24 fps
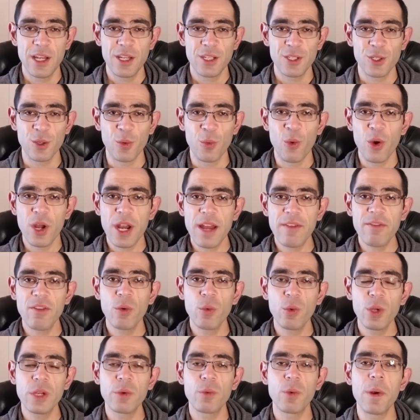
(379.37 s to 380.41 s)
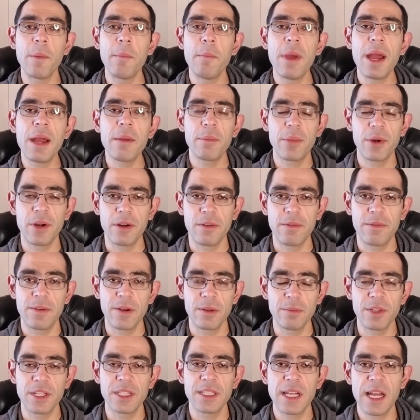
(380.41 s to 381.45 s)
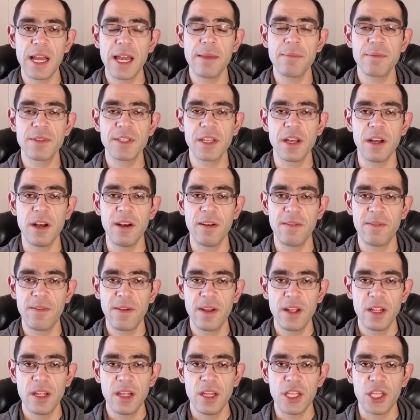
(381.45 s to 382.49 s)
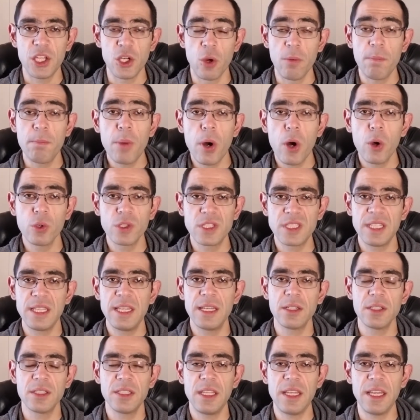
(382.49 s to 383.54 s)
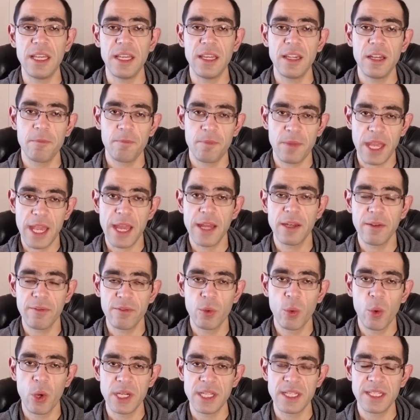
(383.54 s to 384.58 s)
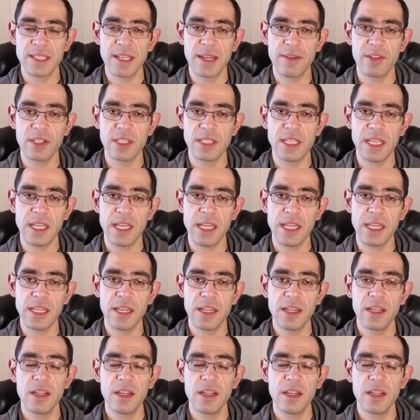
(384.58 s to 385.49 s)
So whatever we remember from the times of, you know, post E L D, end of twenty seventeen,